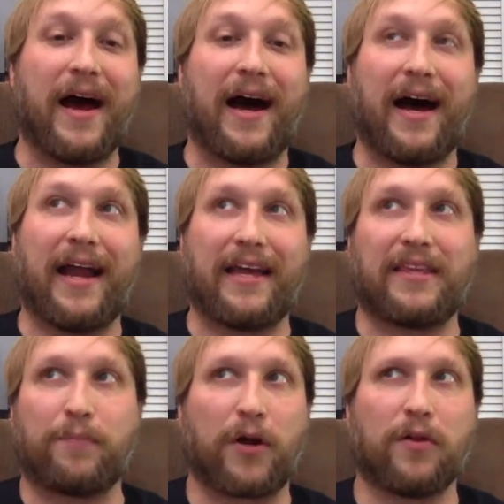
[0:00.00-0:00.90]
And I
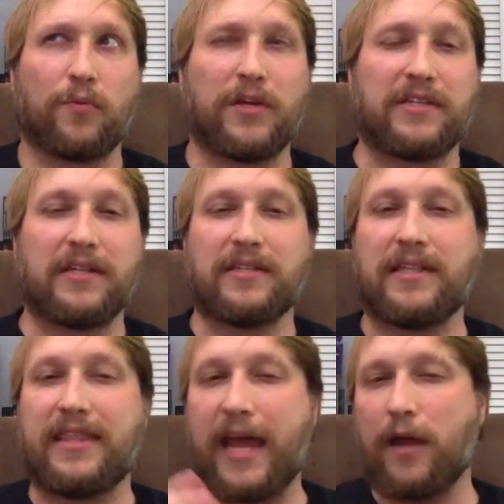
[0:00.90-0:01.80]
think part of the reason
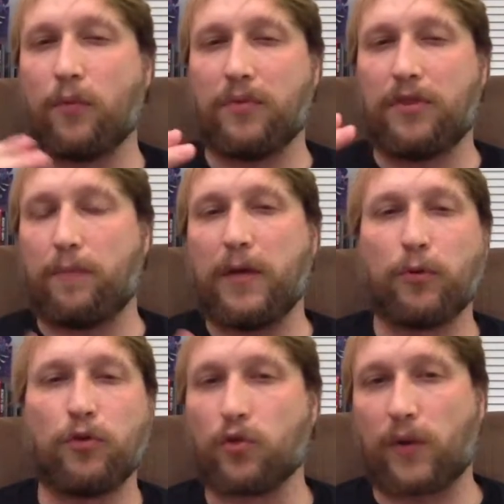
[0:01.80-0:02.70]
is the
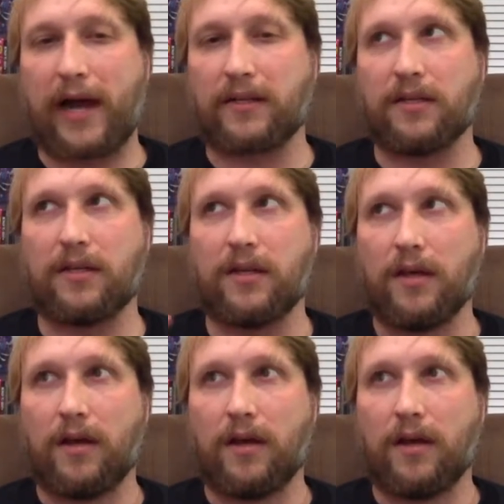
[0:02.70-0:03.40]
people who directed